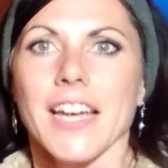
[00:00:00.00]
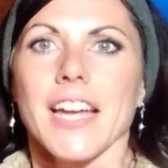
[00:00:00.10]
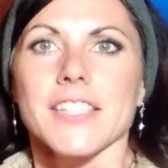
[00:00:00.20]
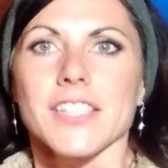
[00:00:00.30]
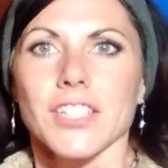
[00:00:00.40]

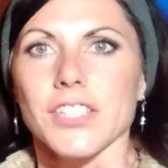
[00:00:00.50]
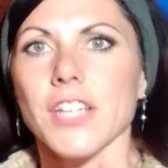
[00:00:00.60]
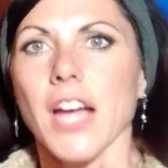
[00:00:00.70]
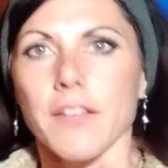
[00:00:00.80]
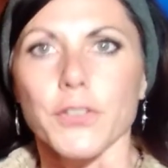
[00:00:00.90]
It's a good
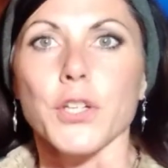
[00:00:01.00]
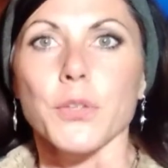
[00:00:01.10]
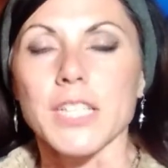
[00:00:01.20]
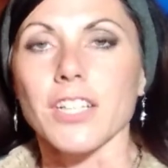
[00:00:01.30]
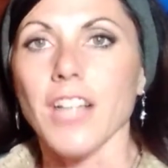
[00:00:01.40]
time for you and
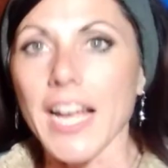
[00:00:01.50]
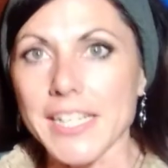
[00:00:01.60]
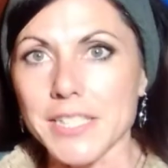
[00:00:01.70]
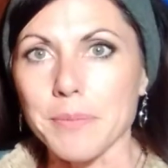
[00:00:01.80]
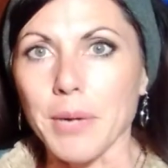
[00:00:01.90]
the client
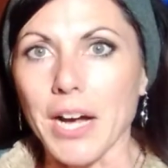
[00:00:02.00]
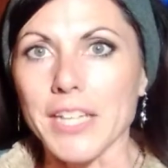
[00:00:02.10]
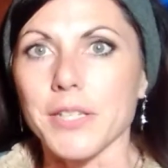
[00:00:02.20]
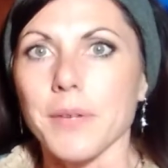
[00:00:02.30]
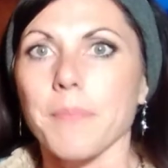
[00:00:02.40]
to bond,
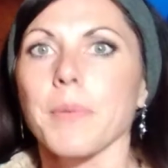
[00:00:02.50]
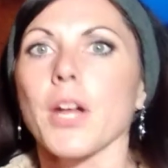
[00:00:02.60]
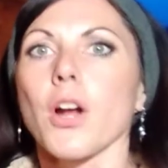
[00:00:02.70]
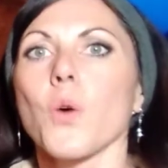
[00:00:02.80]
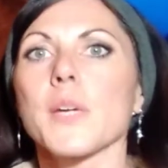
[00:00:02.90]
but
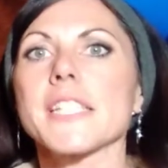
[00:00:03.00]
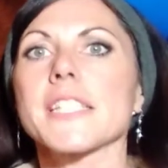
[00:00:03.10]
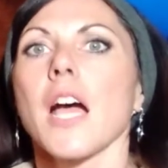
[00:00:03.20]
always